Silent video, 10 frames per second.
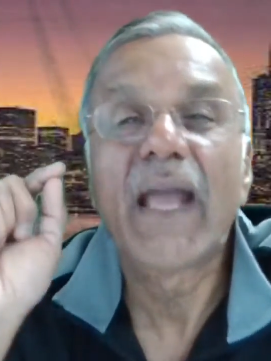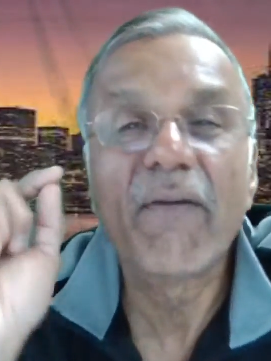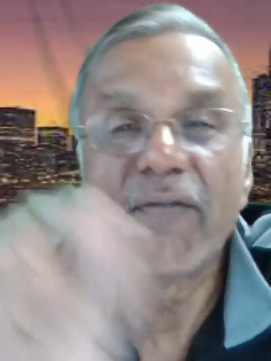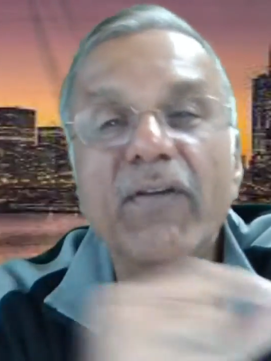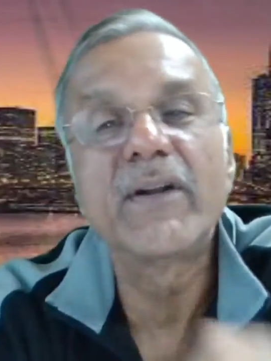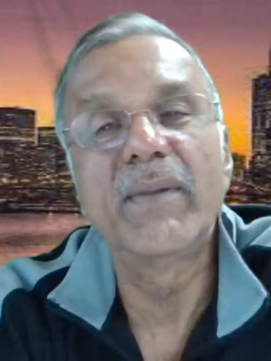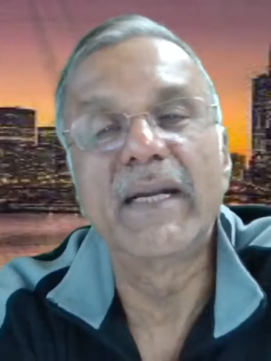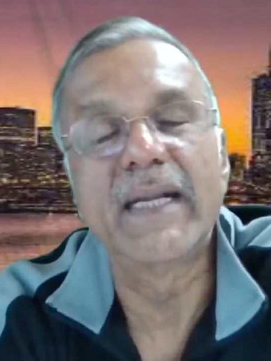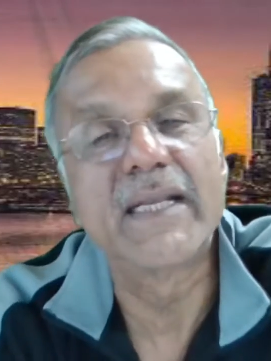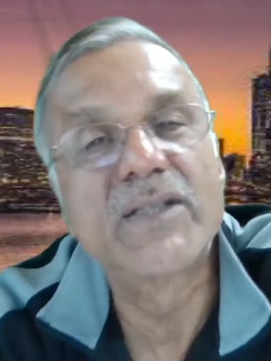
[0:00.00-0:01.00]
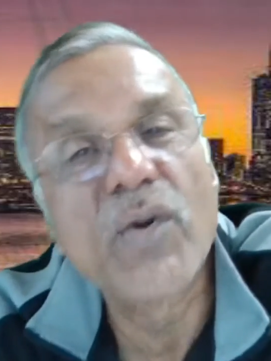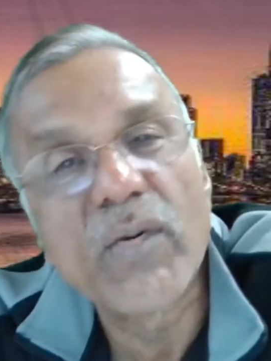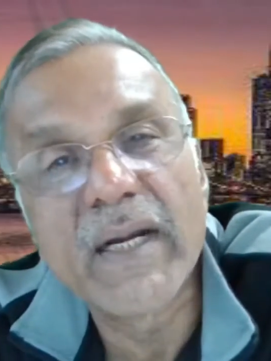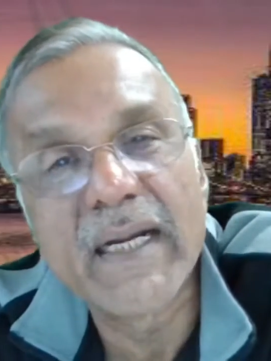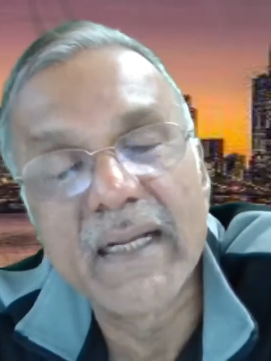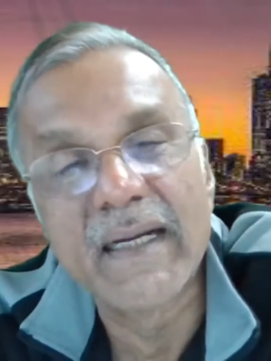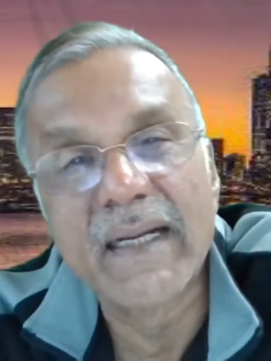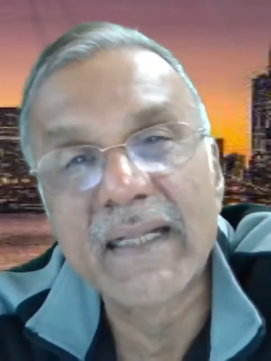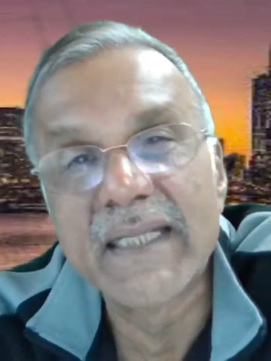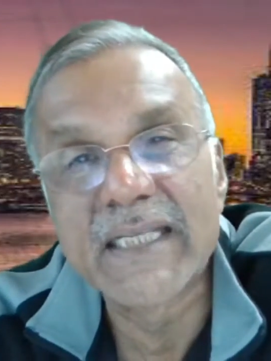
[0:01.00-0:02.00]
affordability is so critical
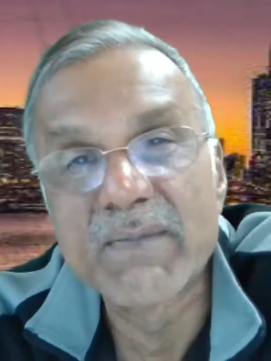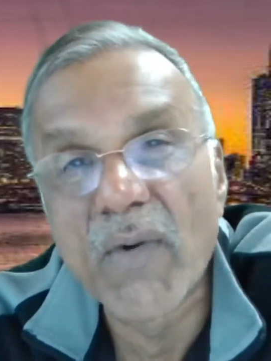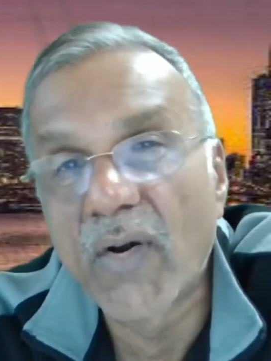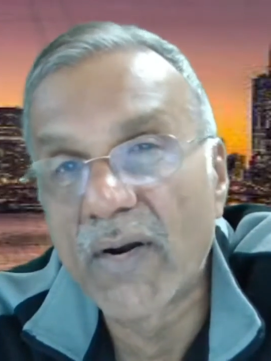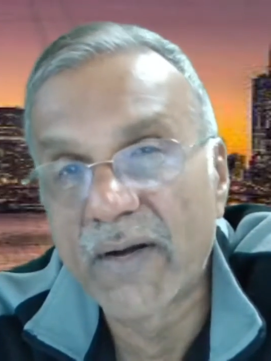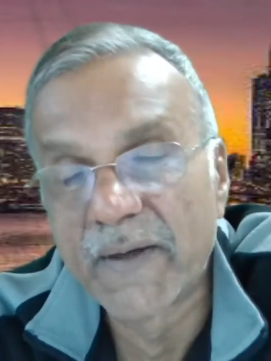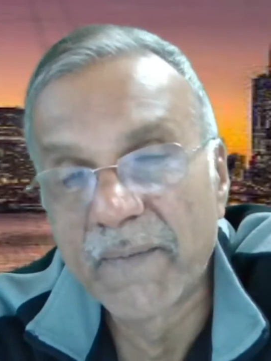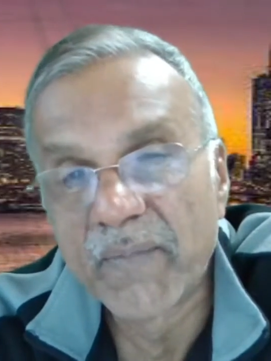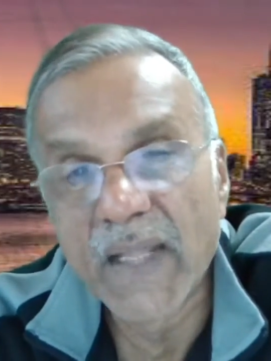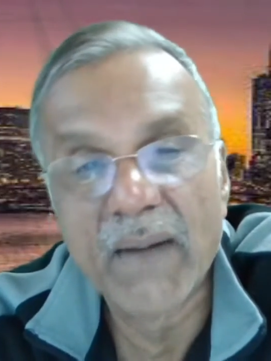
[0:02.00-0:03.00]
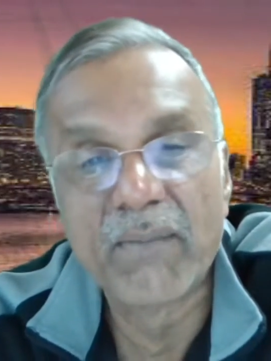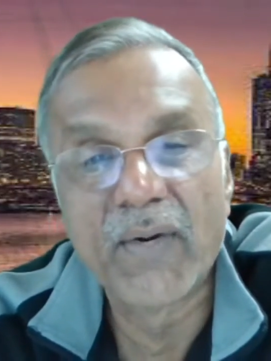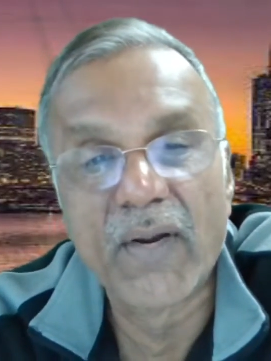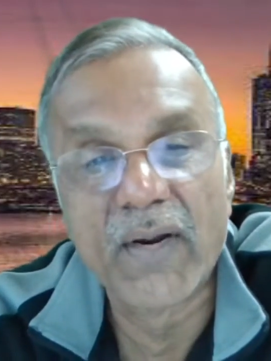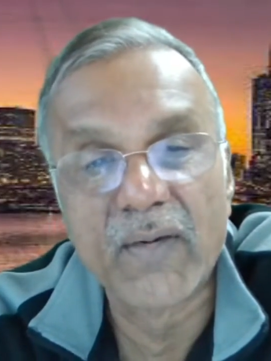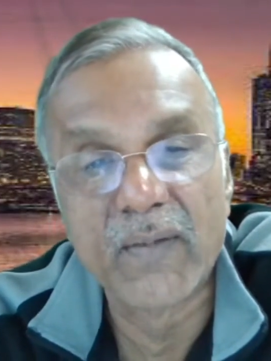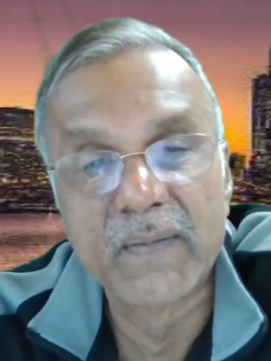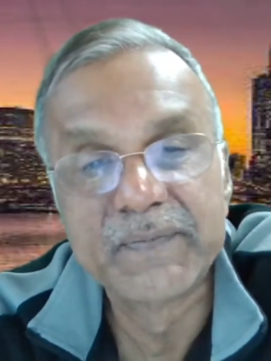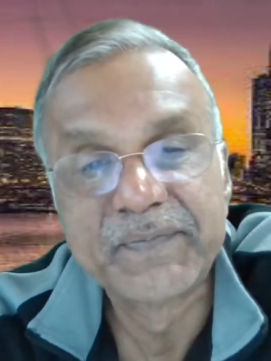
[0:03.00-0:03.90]
in the smaller employer group.